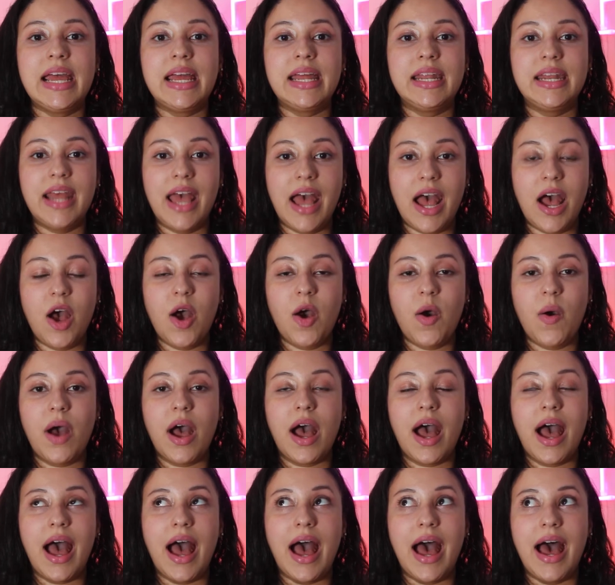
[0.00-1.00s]

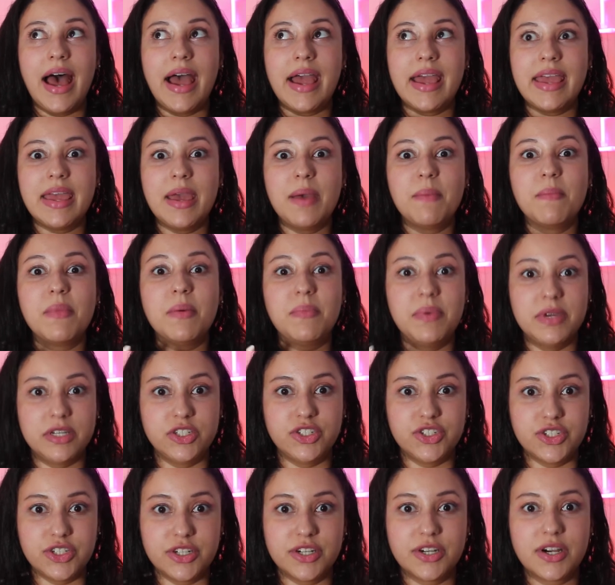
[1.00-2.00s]
Now, I am a
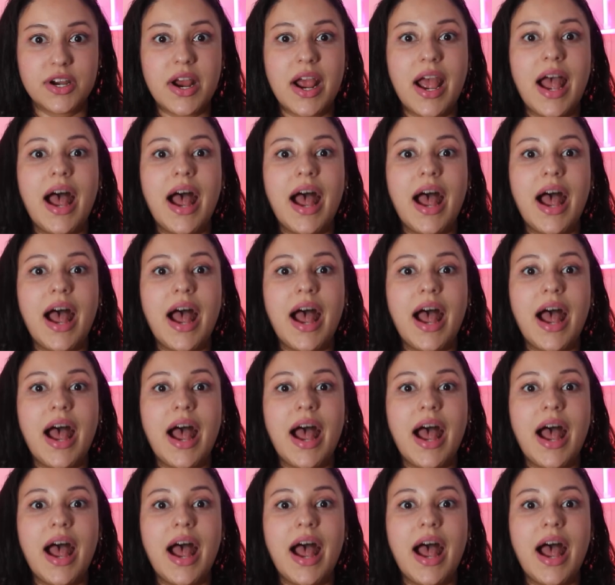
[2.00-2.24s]
binger.